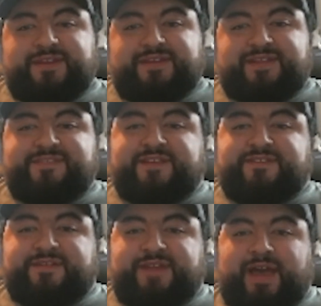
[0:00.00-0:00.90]
He did
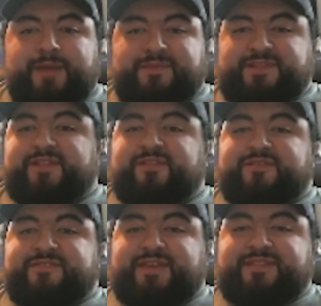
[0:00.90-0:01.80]
essentially die, but then it
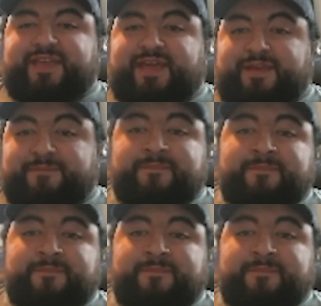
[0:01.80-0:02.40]
looks like the